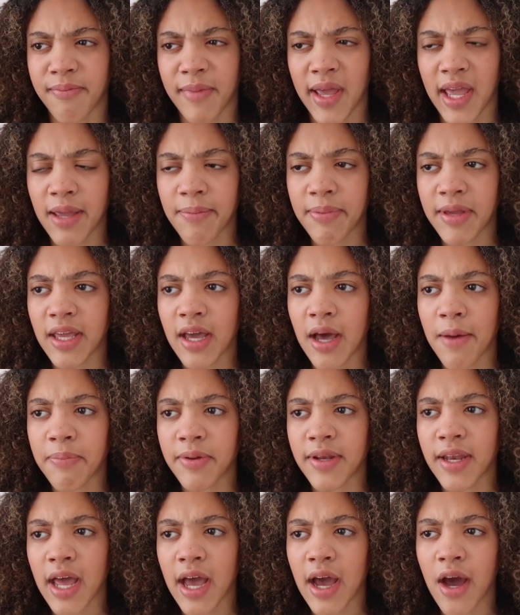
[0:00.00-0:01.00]
may be
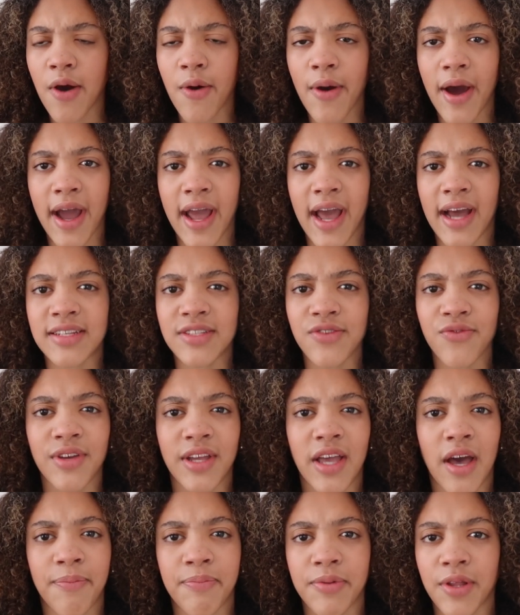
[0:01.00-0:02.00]
up now. I had to
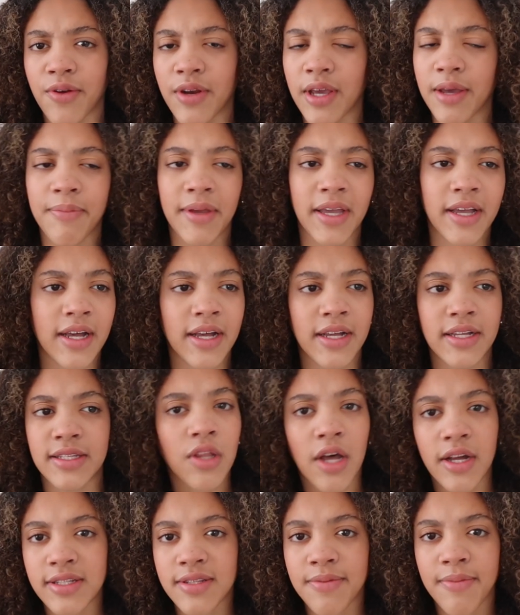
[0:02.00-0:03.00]
re-upload it because
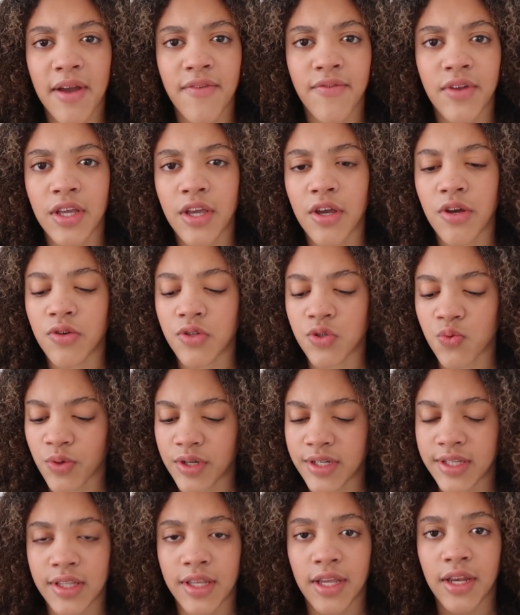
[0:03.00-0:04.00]
lots of my videos
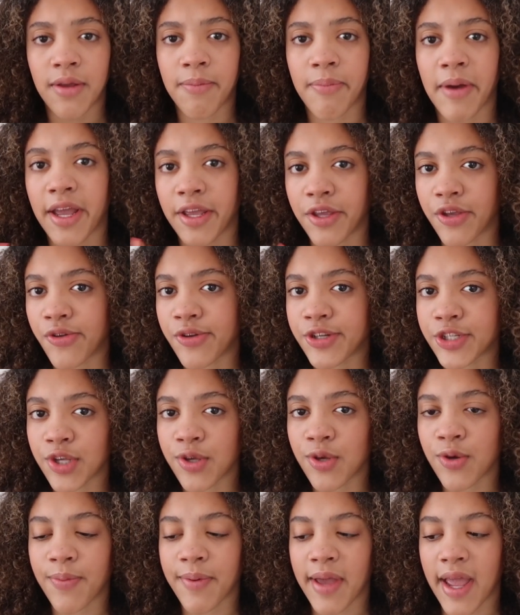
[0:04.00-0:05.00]
were deleted by
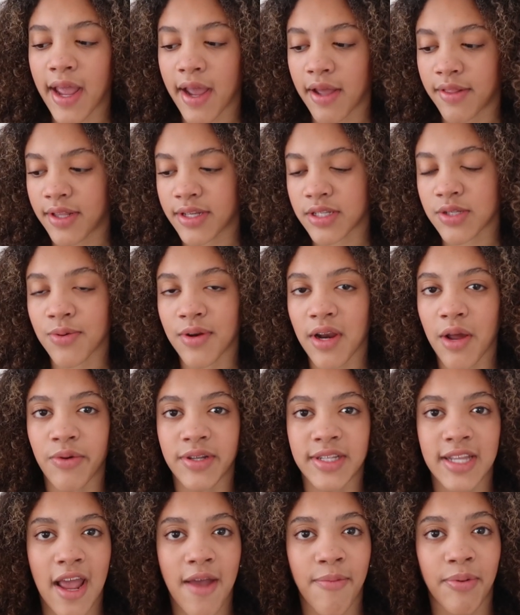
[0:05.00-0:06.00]
YouTube and this one I
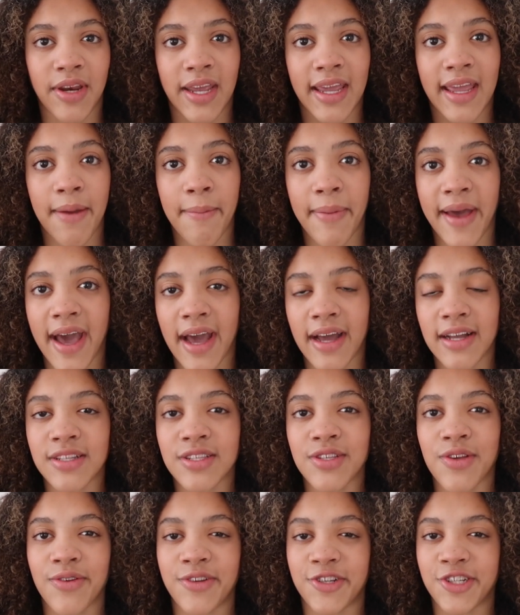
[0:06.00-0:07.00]
wasn't able to get back,
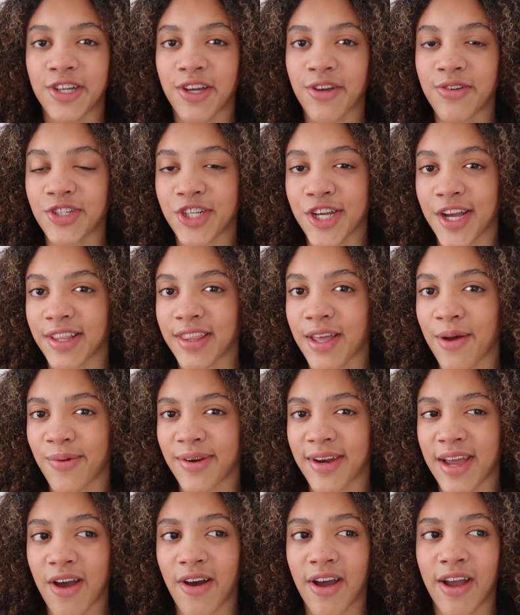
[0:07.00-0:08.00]
so you should go check that
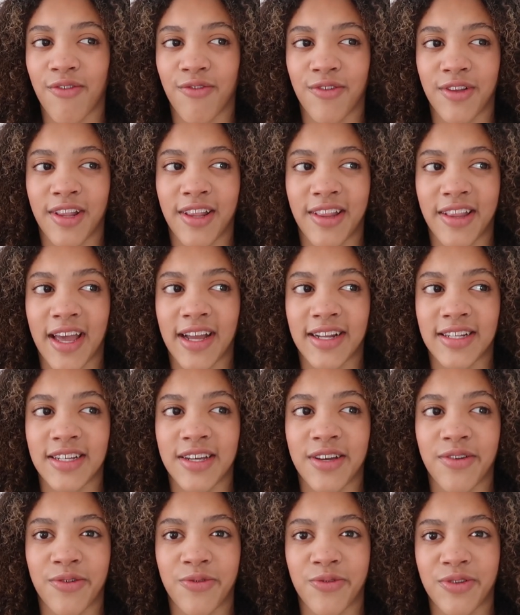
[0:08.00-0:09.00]
one out. I really liked
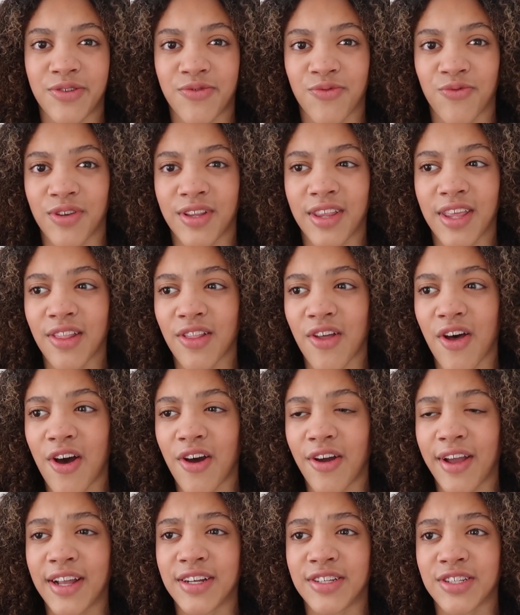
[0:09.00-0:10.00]
it and it was really
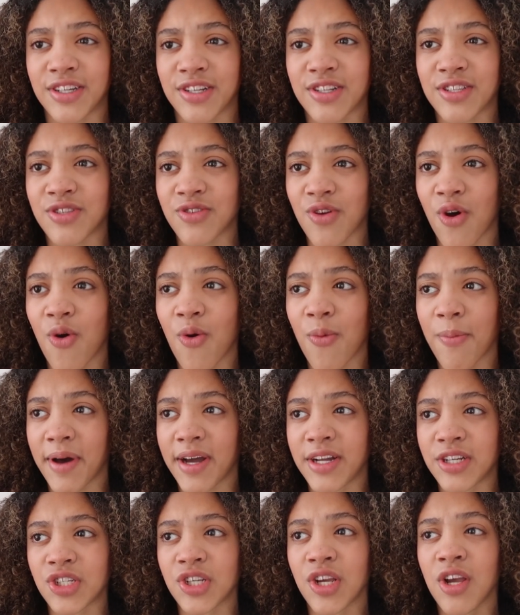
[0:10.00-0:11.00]
long. It took so
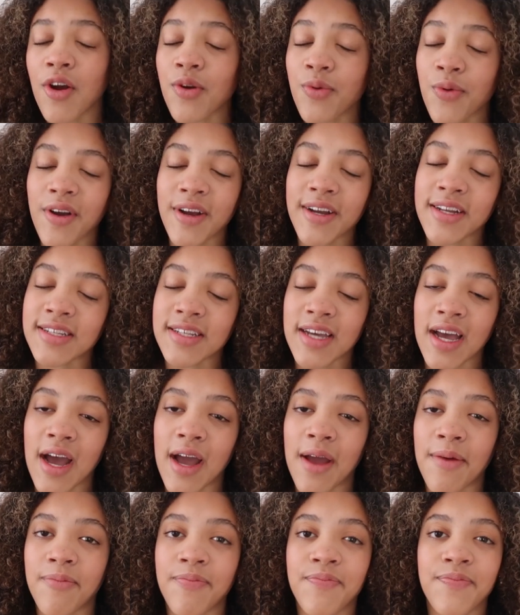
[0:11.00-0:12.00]
much hard work and
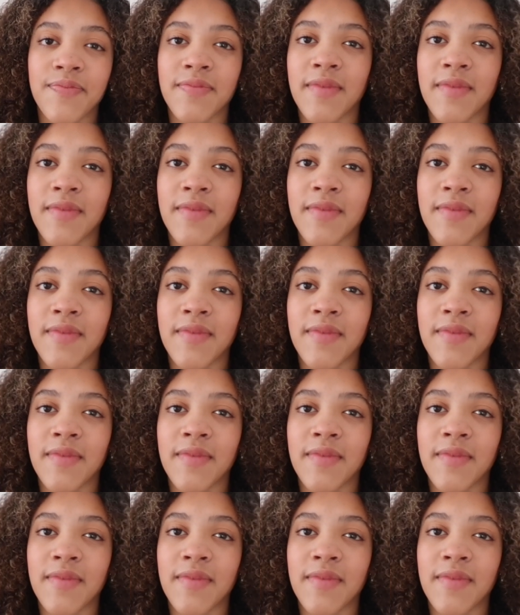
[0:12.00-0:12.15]
time.